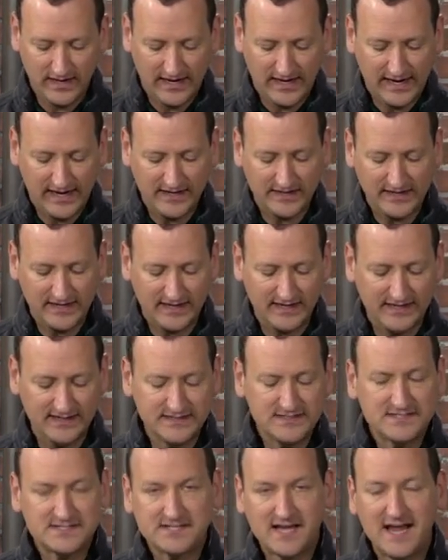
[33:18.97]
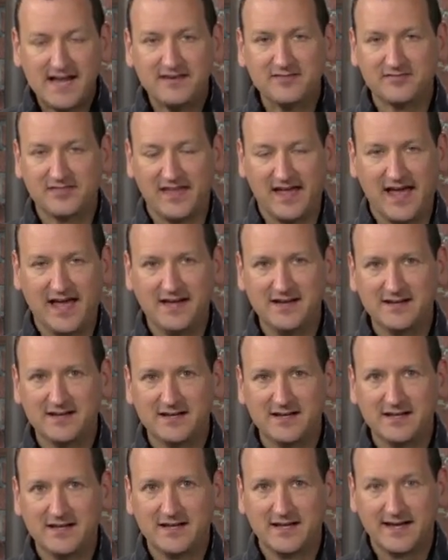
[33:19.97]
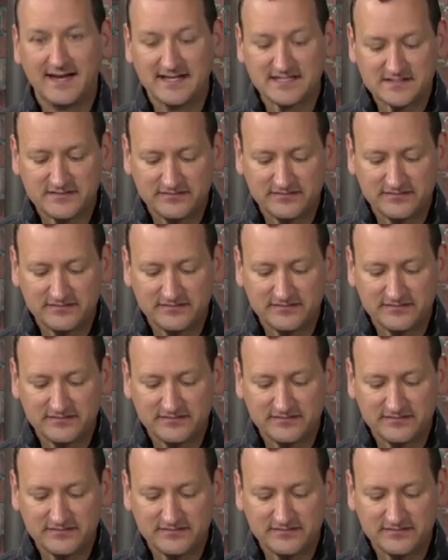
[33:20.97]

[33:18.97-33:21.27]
And inside of that, it's